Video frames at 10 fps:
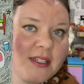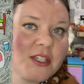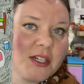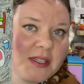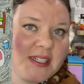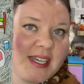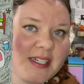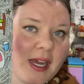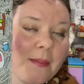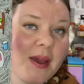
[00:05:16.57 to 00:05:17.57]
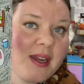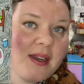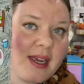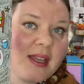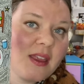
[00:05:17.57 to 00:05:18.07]
during the daytime, and at
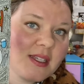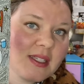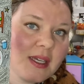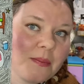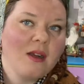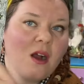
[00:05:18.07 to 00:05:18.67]
night they sleep.